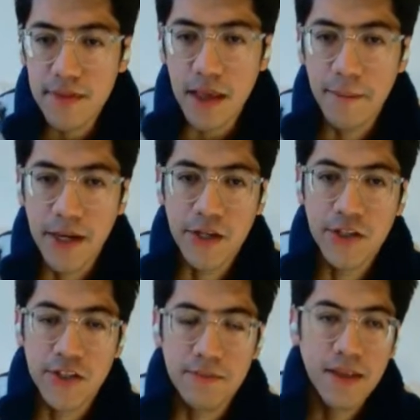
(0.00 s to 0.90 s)

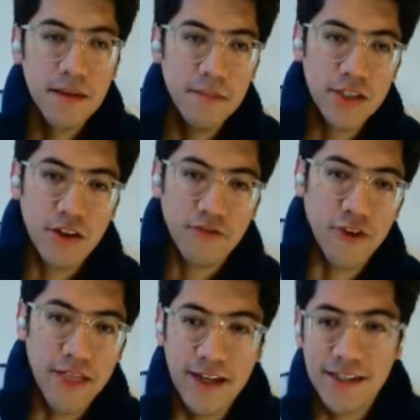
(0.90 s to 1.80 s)
Because my dear
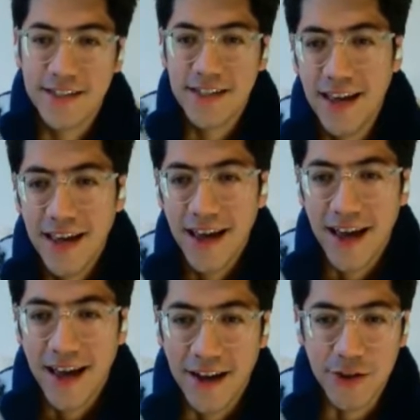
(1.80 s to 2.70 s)
friend that is
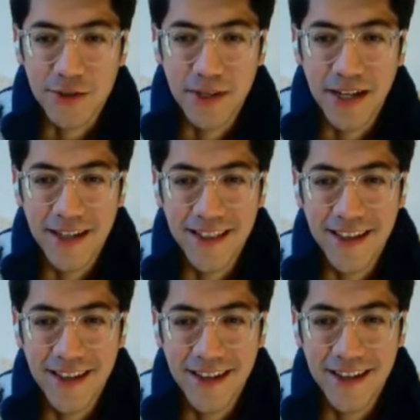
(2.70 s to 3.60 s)
across me in
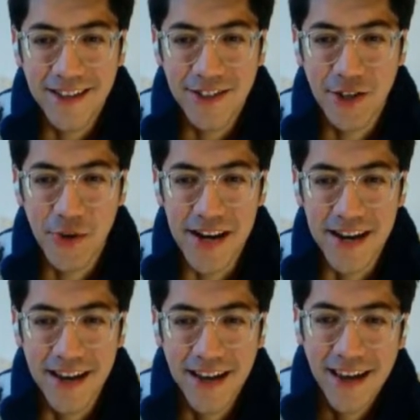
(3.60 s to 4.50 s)
the screen
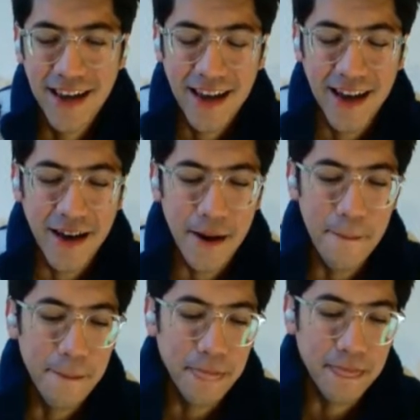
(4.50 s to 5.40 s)

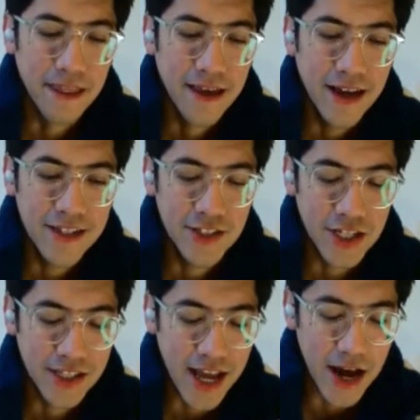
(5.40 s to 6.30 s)
has
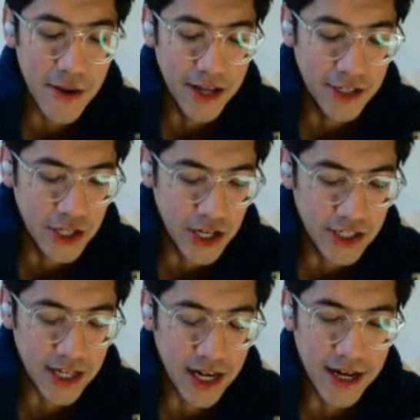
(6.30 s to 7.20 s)
just now entered
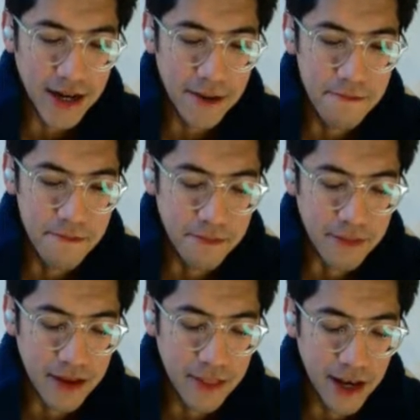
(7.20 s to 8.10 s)

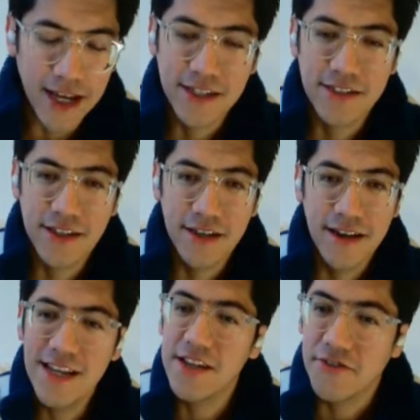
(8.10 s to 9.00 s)
the last
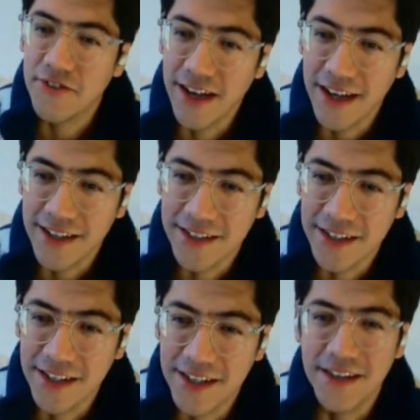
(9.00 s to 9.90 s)
leave, as
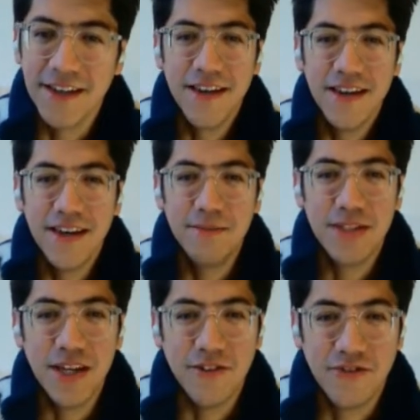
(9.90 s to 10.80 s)
he
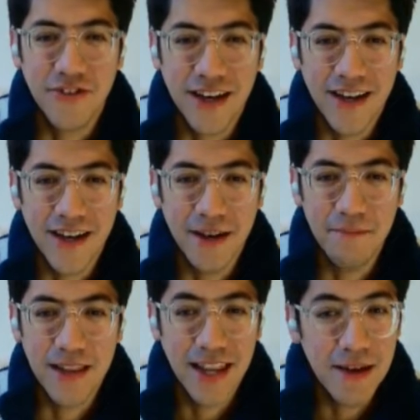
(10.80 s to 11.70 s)
himself
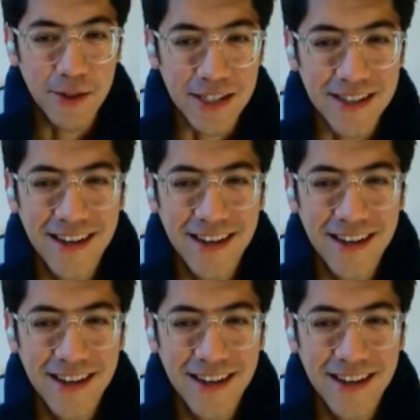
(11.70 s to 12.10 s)
labeled it.